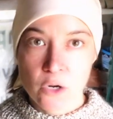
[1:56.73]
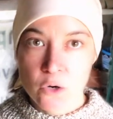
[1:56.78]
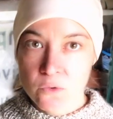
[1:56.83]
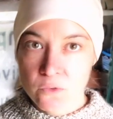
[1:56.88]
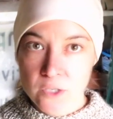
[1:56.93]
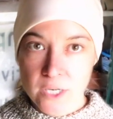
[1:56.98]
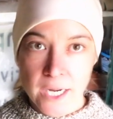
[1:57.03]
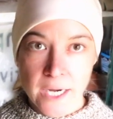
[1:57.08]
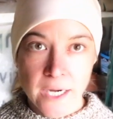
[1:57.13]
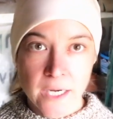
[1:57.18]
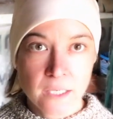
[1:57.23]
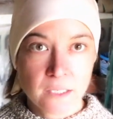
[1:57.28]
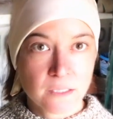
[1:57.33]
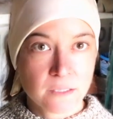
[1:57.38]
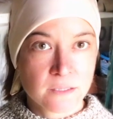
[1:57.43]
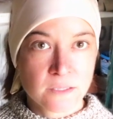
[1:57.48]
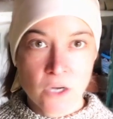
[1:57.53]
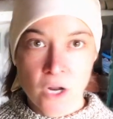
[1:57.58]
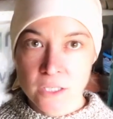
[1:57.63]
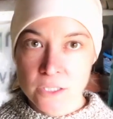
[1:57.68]
overnight,
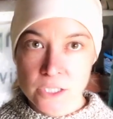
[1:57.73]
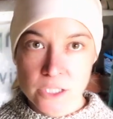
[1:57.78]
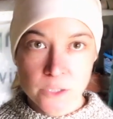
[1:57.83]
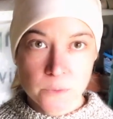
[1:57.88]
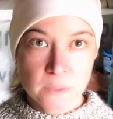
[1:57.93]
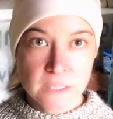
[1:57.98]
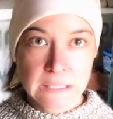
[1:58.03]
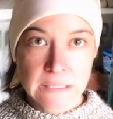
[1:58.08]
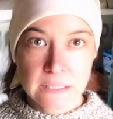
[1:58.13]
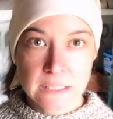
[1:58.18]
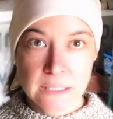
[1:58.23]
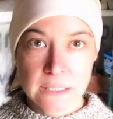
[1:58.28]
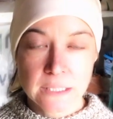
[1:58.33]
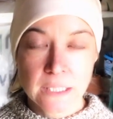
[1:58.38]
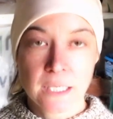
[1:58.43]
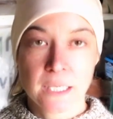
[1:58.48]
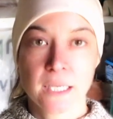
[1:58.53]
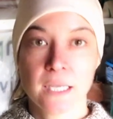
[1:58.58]
it's not too windy,